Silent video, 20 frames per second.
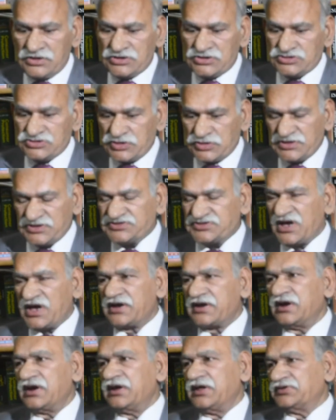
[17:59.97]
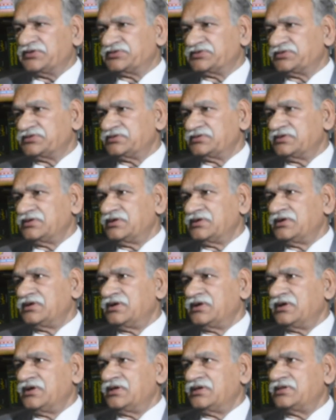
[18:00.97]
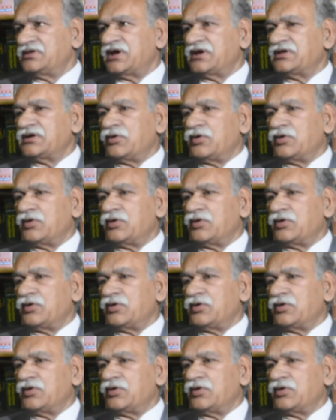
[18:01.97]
So the second is that the